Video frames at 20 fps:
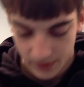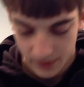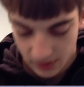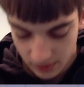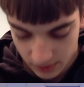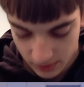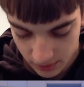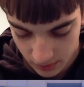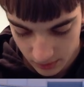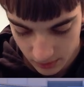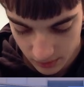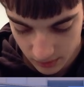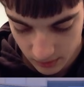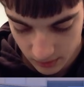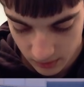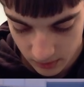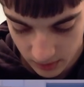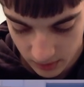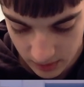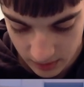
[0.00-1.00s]

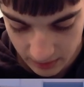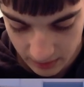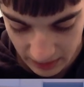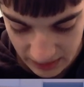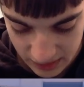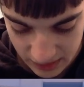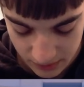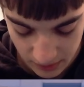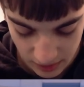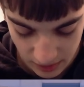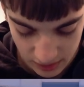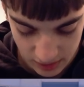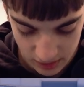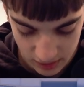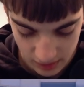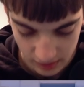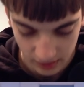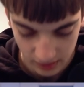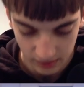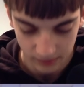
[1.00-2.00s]
So, I guess we can
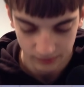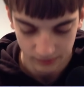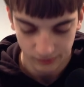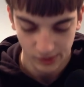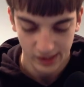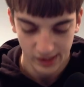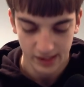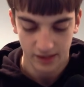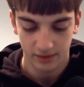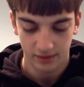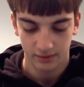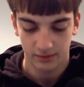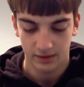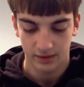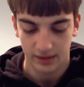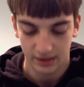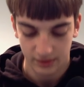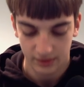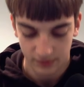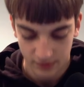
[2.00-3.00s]
just like wait out the
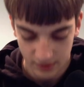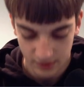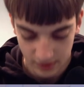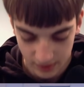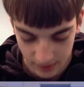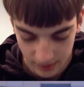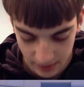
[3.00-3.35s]
next round here.